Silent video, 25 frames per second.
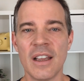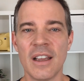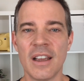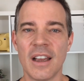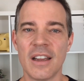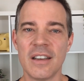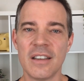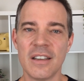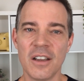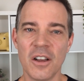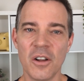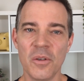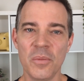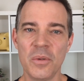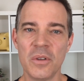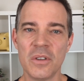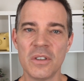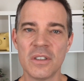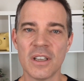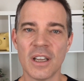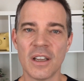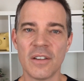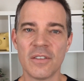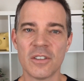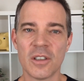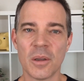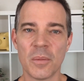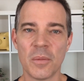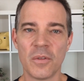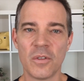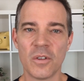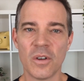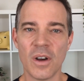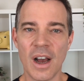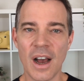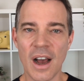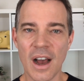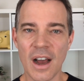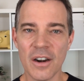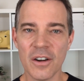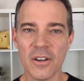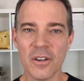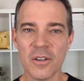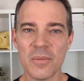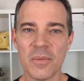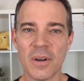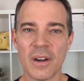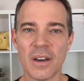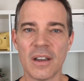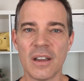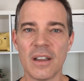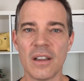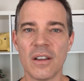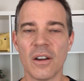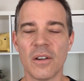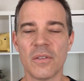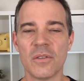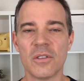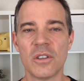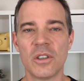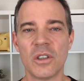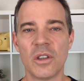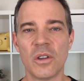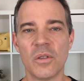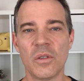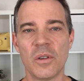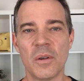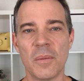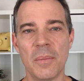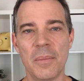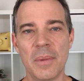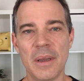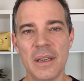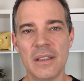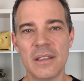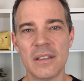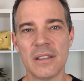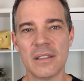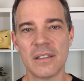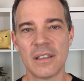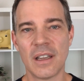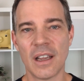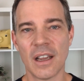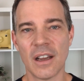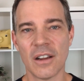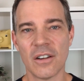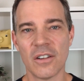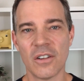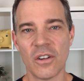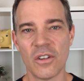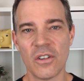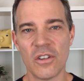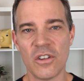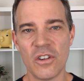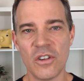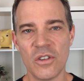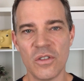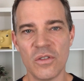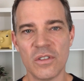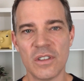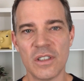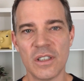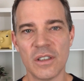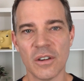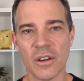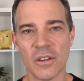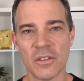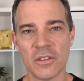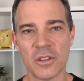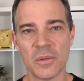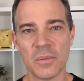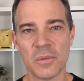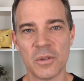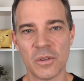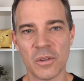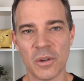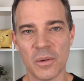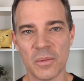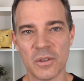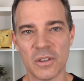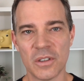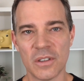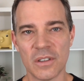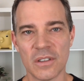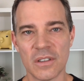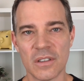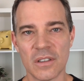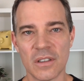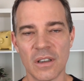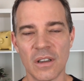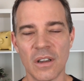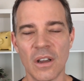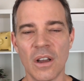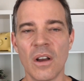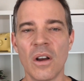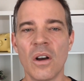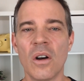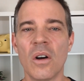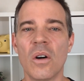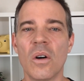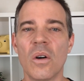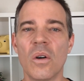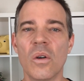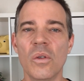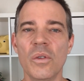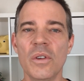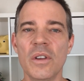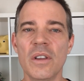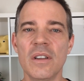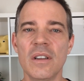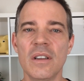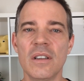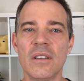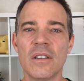and to help you save some of your hard-earned money, I've secured a big discount on new Xero subscriptions. All you need